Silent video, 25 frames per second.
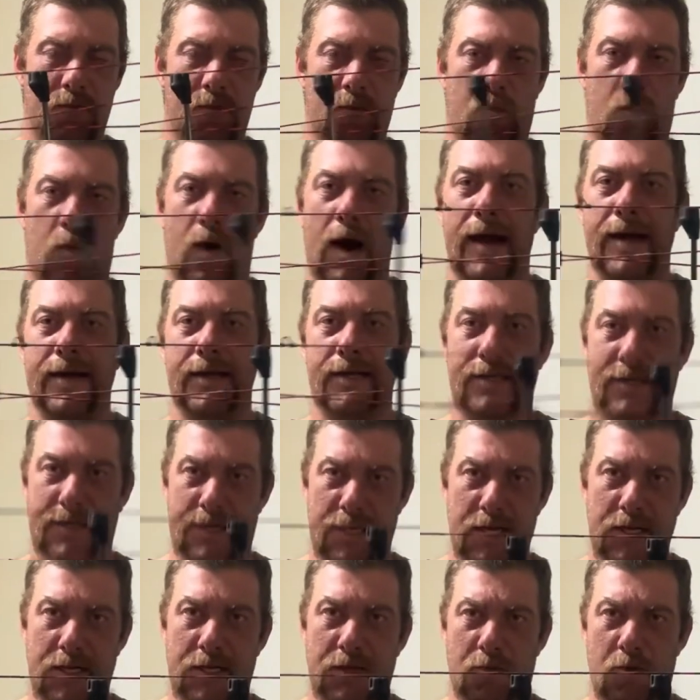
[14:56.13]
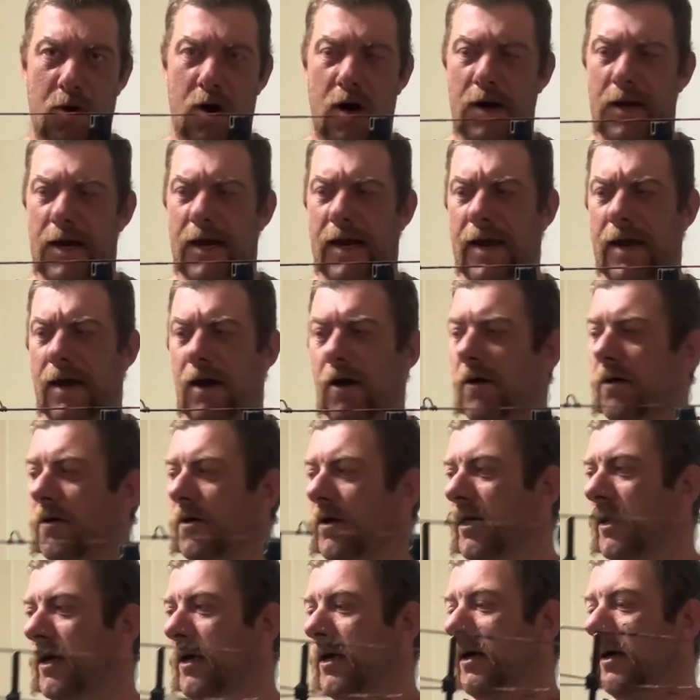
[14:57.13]
way it sits right now,
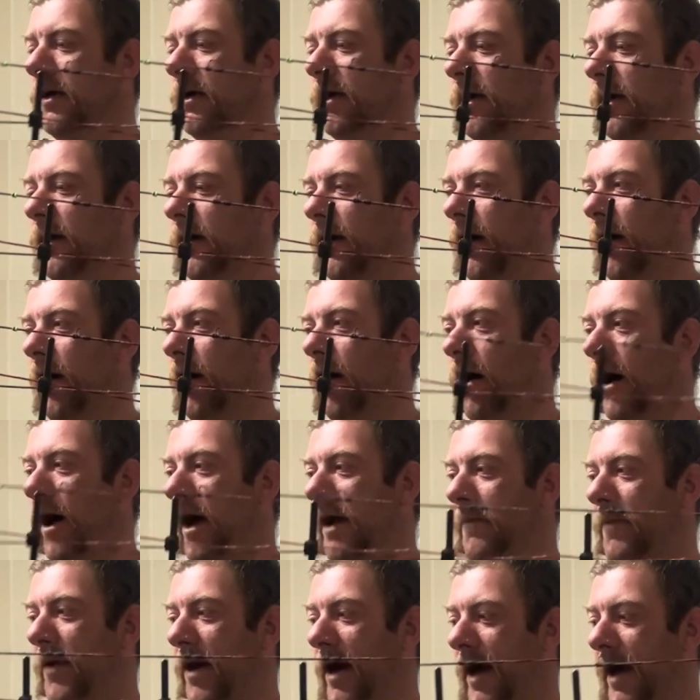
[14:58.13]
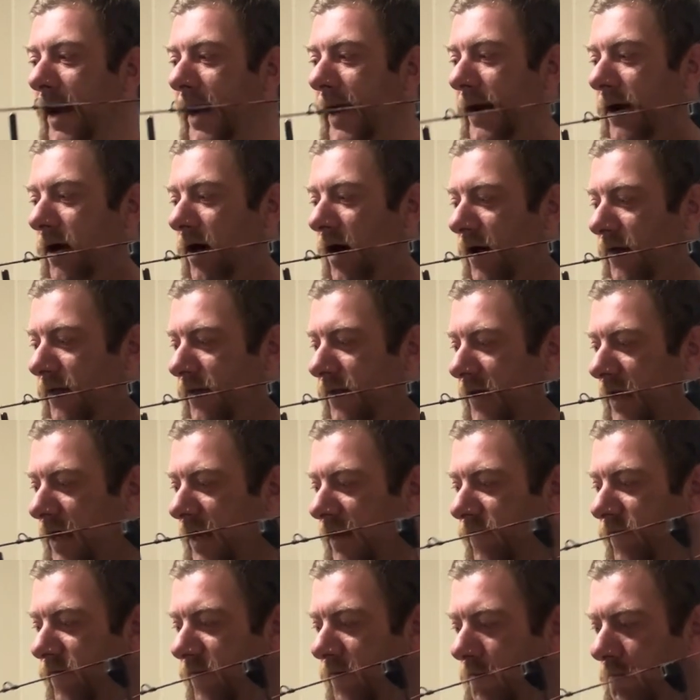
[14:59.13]
I paid, I
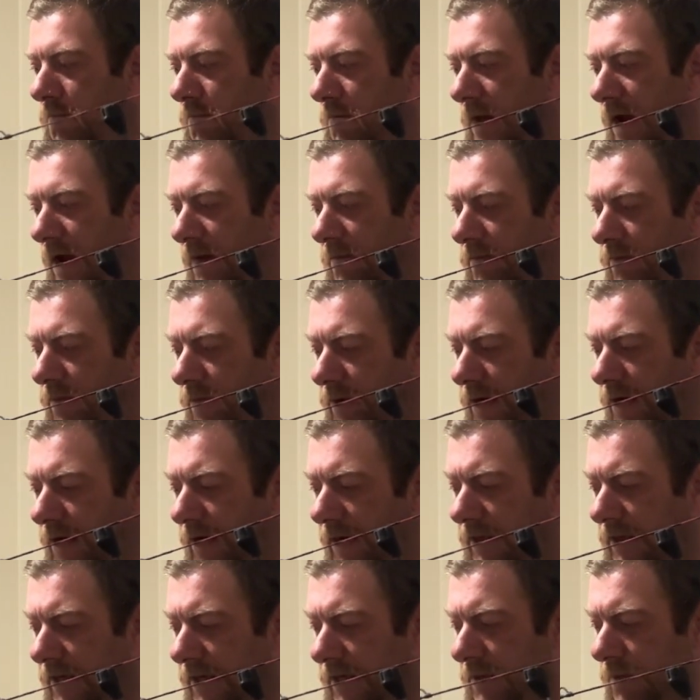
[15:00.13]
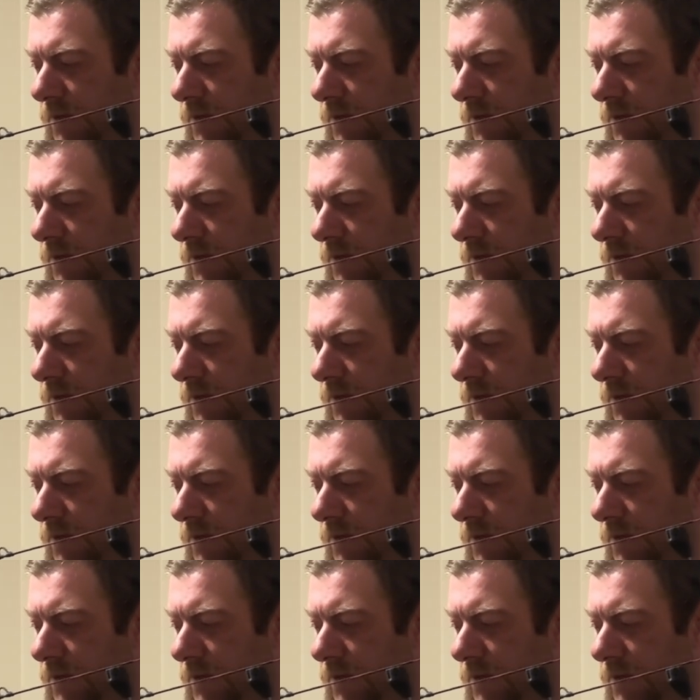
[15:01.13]
think from memory, this